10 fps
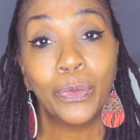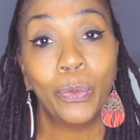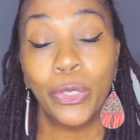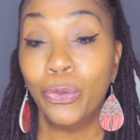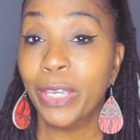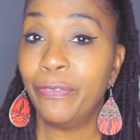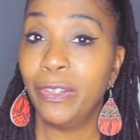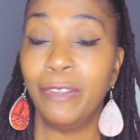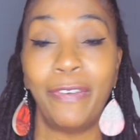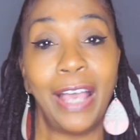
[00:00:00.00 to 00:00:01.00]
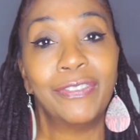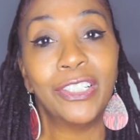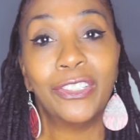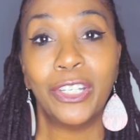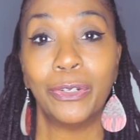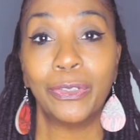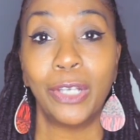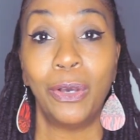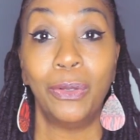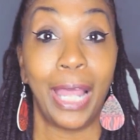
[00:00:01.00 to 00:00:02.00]
When you get fifty-five, sixty years
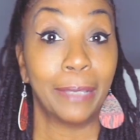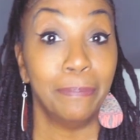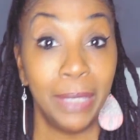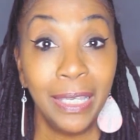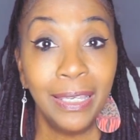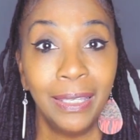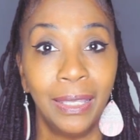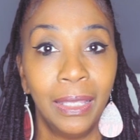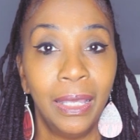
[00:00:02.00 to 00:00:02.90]
old like me,